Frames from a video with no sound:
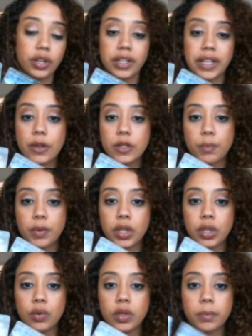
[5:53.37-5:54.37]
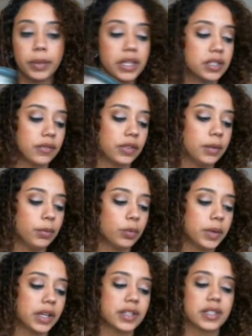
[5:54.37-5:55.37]
And now it's putting you in a place of limbo
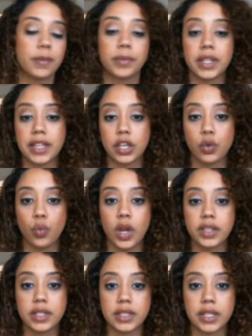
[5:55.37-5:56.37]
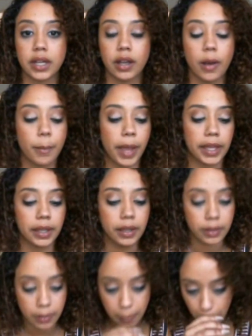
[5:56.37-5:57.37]
because something that you wanted didn't come back in.